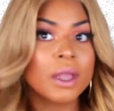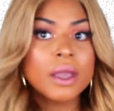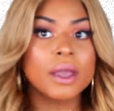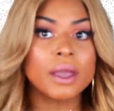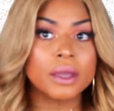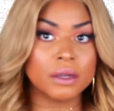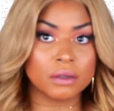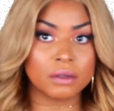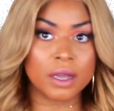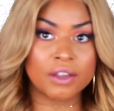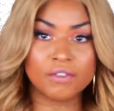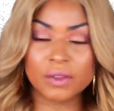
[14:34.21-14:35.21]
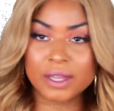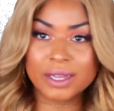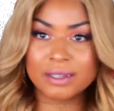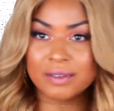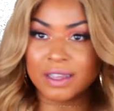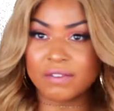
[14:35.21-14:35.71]
and I feel
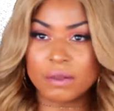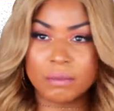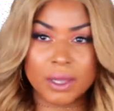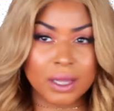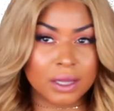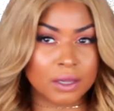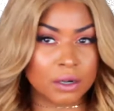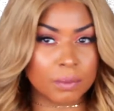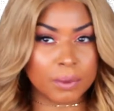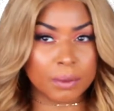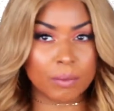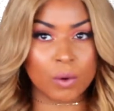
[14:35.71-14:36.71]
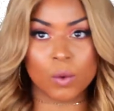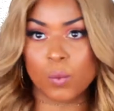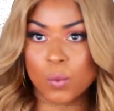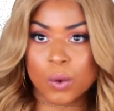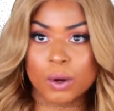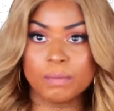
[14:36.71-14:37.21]
like it's giving me a little bit more
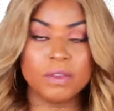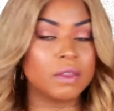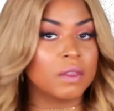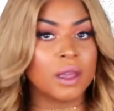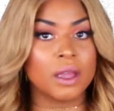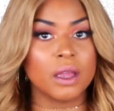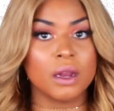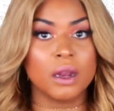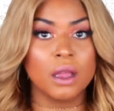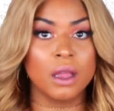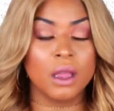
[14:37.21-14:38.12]
warmth than